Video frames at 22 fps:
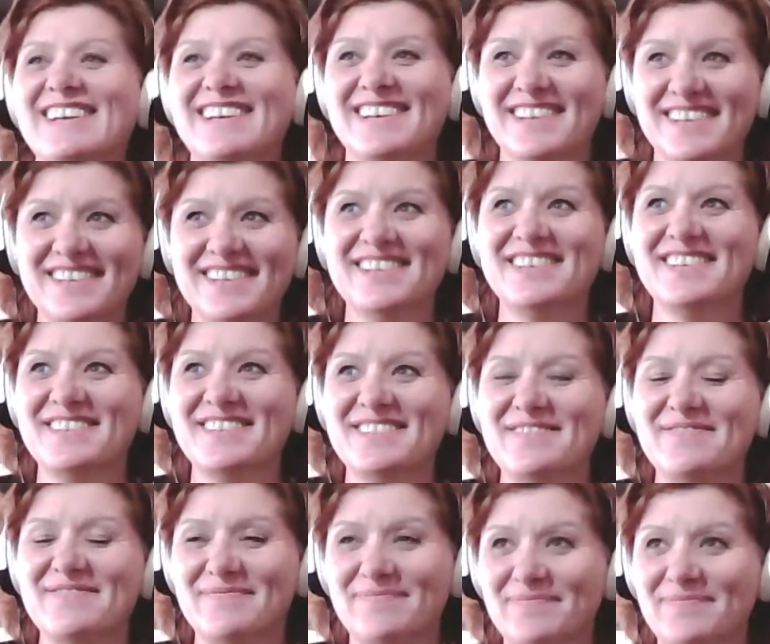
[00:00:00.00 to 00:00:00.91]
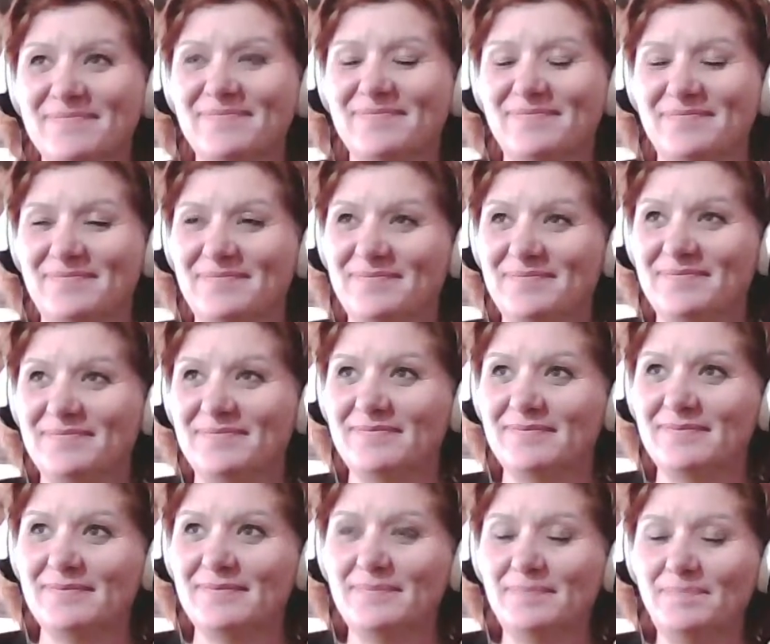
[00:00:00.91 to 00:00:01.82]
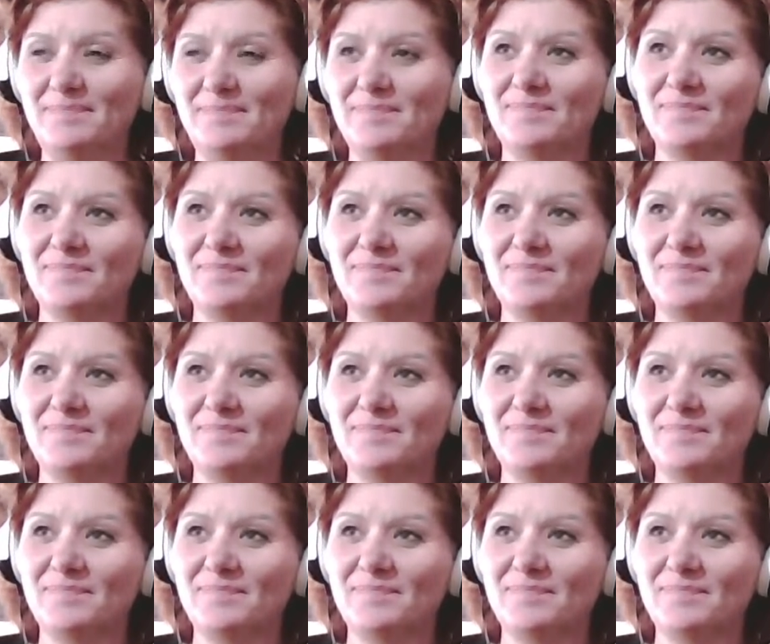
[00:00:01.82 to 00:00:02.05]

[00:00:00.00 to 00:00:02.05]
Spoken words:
Okay, there you go.